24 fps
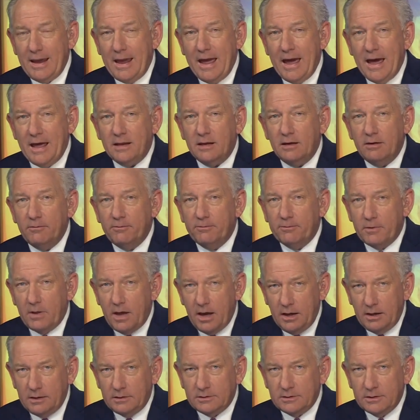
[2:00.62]
adding
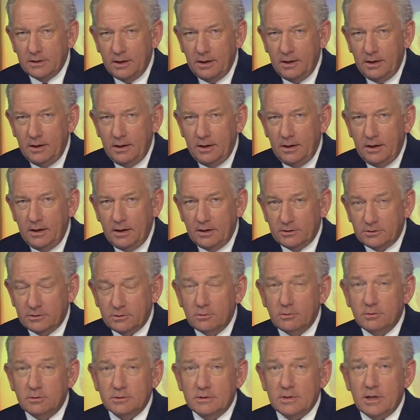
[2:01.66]
flights as
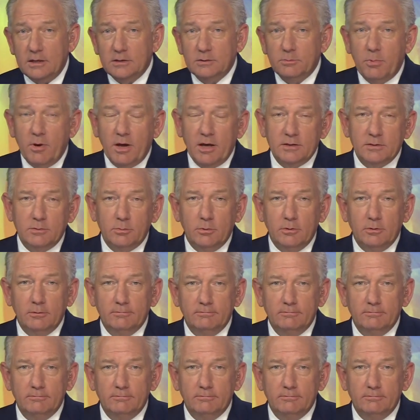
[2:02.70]
soon as that's possible.